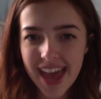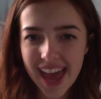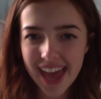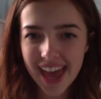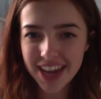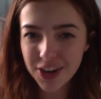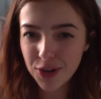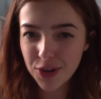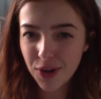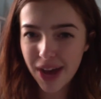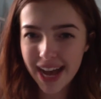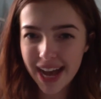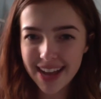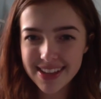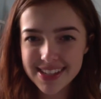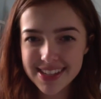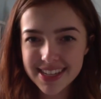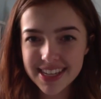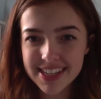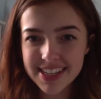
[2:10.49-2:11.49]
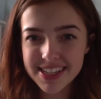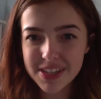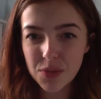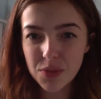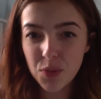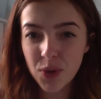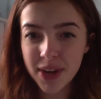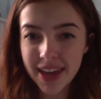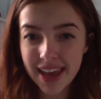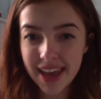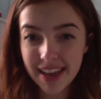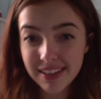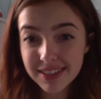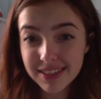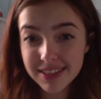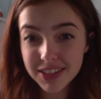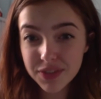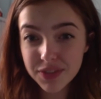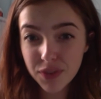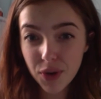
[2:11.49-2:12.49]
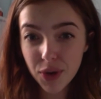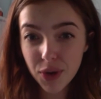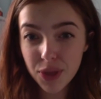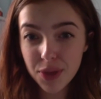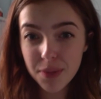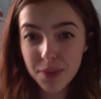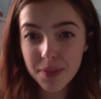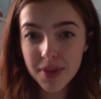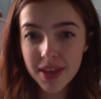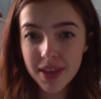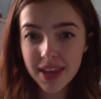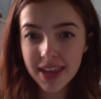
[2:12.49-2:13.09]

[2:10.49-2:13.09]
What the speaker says: and not asking someone else for them.